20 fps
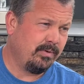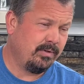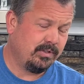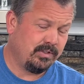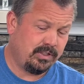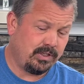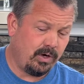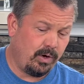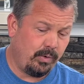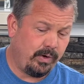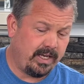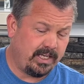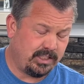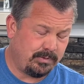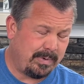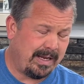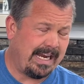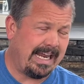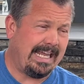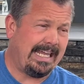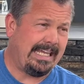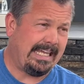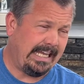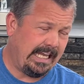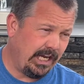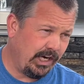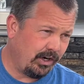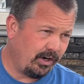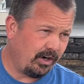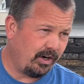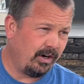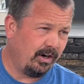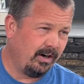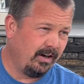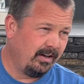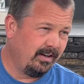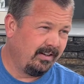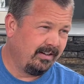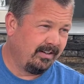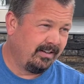So he spent a year
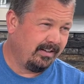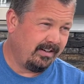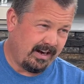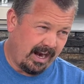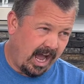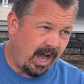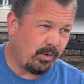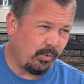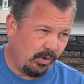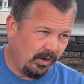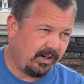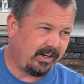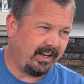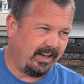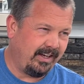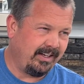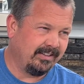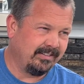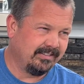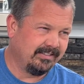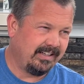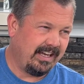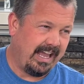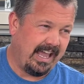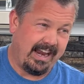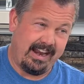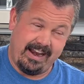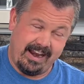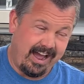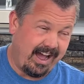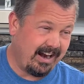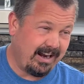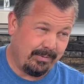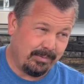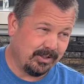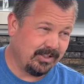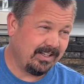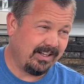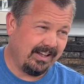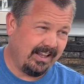not working and not
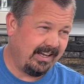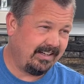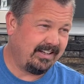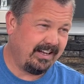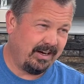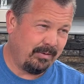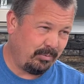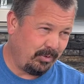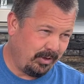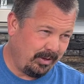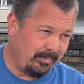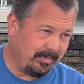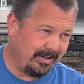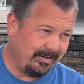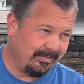able to collect unemployment.